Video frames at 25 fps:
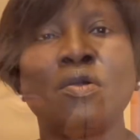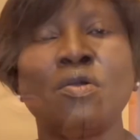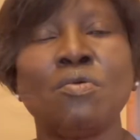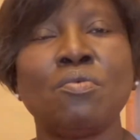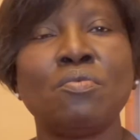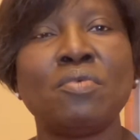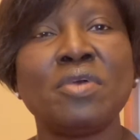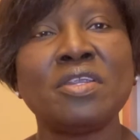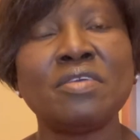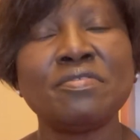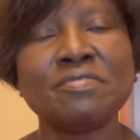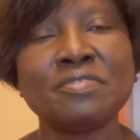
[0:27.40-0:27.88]

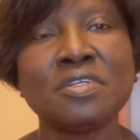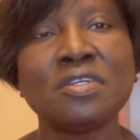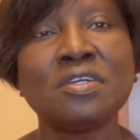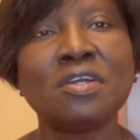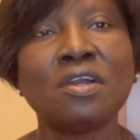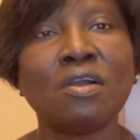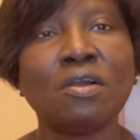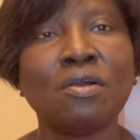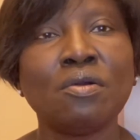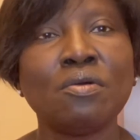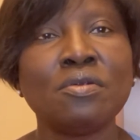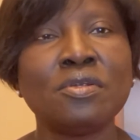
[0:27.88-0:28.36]
One of the
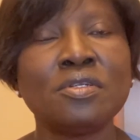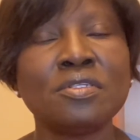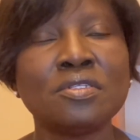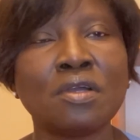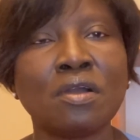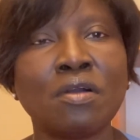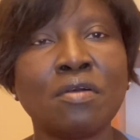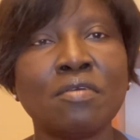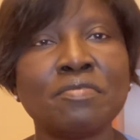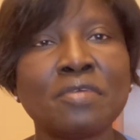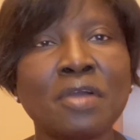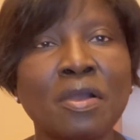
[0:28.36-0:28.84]
goals
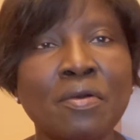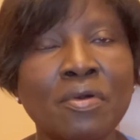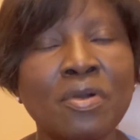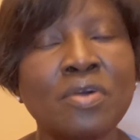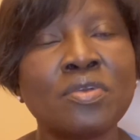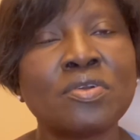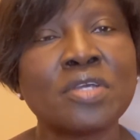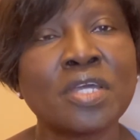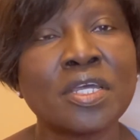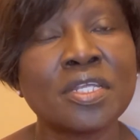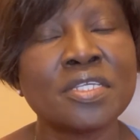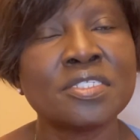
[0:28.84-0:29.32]
of our
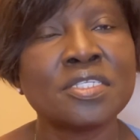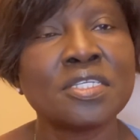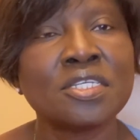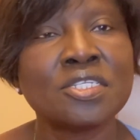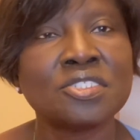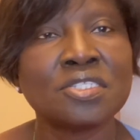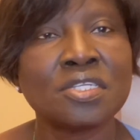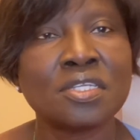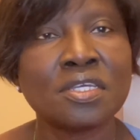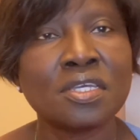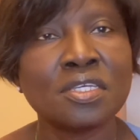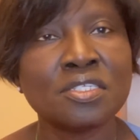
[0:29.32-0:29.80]

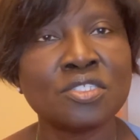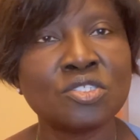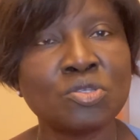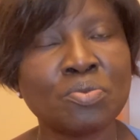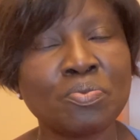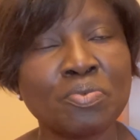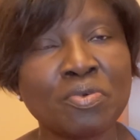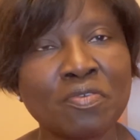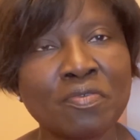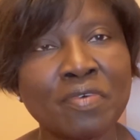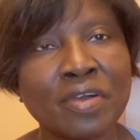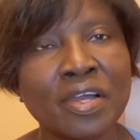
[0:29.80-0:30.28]
organization is to
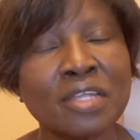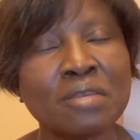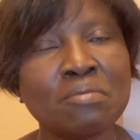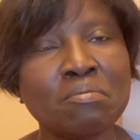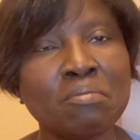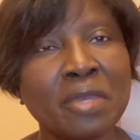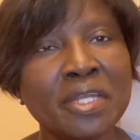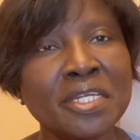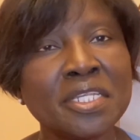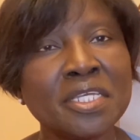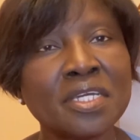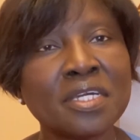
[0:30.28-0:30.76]
provide
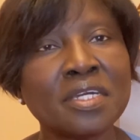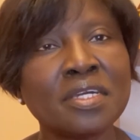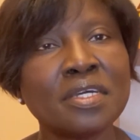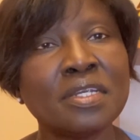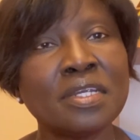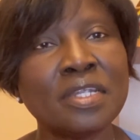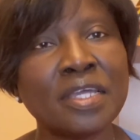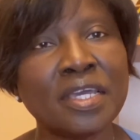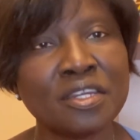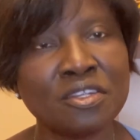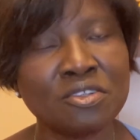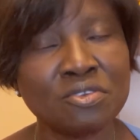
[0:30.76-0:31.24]

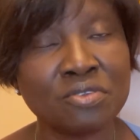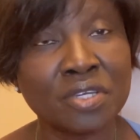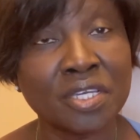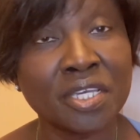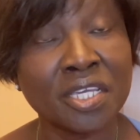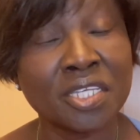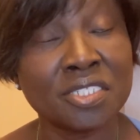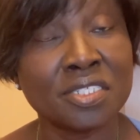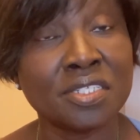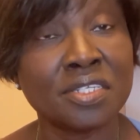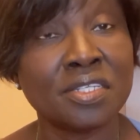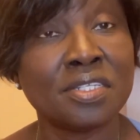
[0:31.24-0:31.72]
medical and
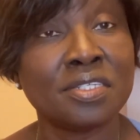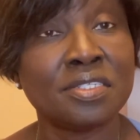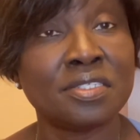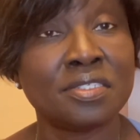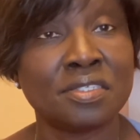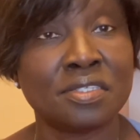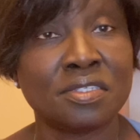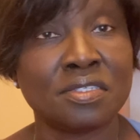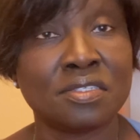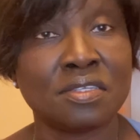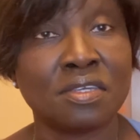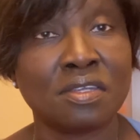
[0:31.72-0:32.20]
educational
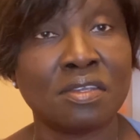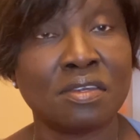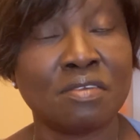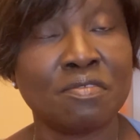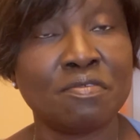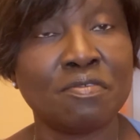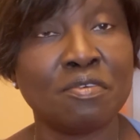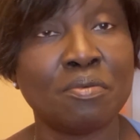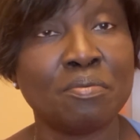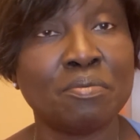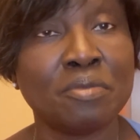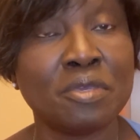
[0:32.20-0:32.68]
assistance
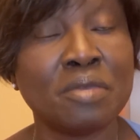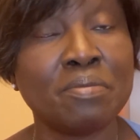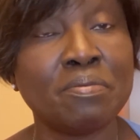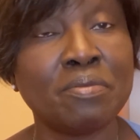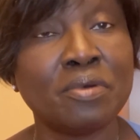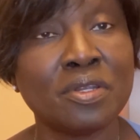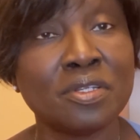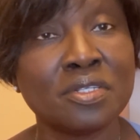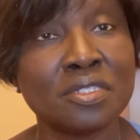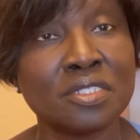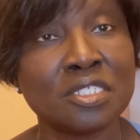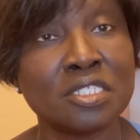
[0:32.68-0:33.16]
for
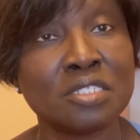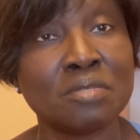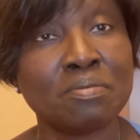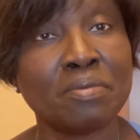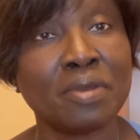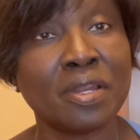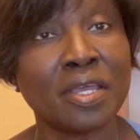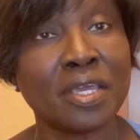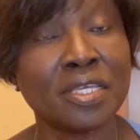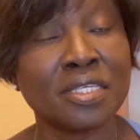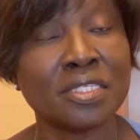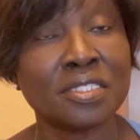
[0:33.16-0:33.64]
people in
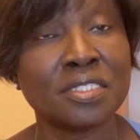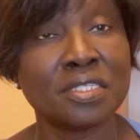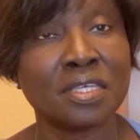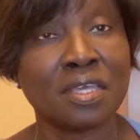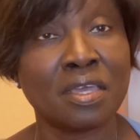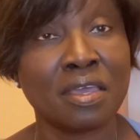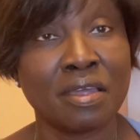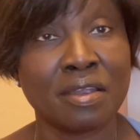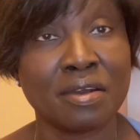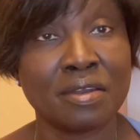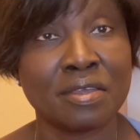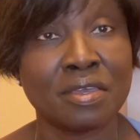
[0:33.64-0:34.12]
displaced
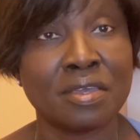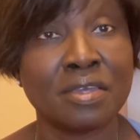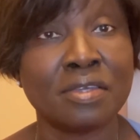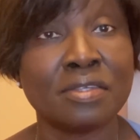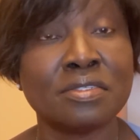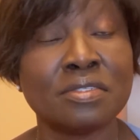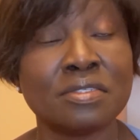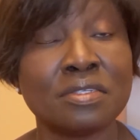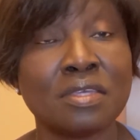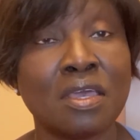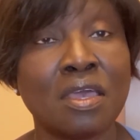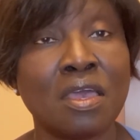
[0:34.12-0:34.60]

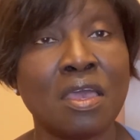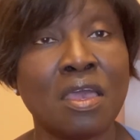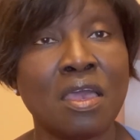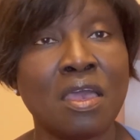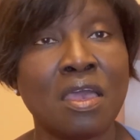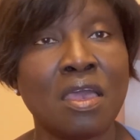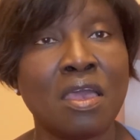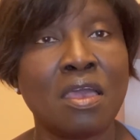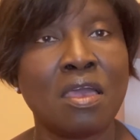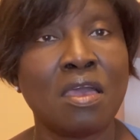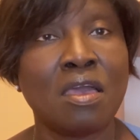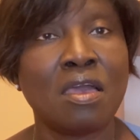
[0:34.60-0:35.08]
areas
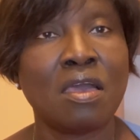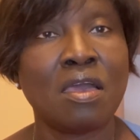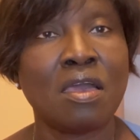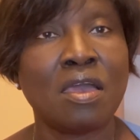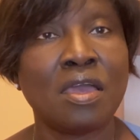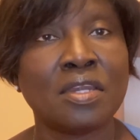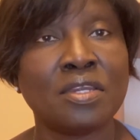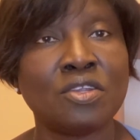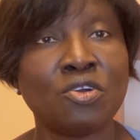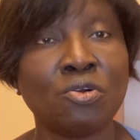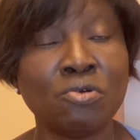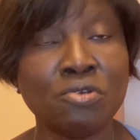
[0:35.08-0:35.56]

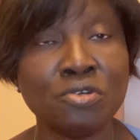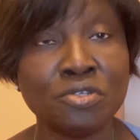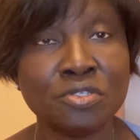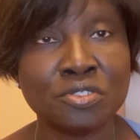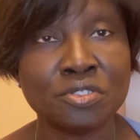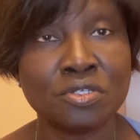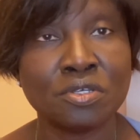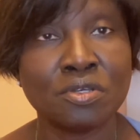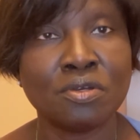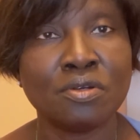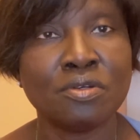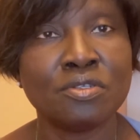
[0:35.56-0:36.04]
and
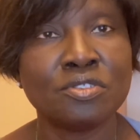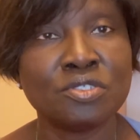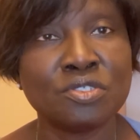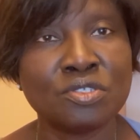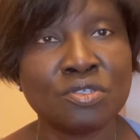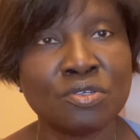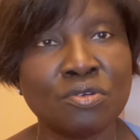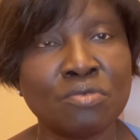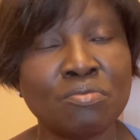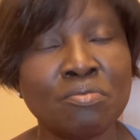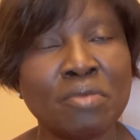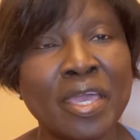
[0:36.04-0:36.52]
also
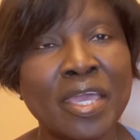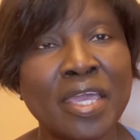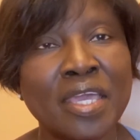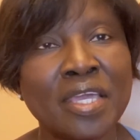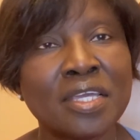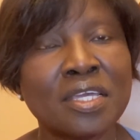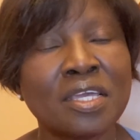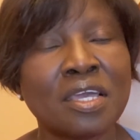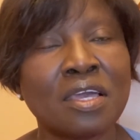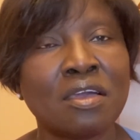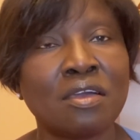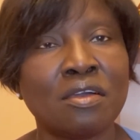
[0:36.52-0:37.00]
to make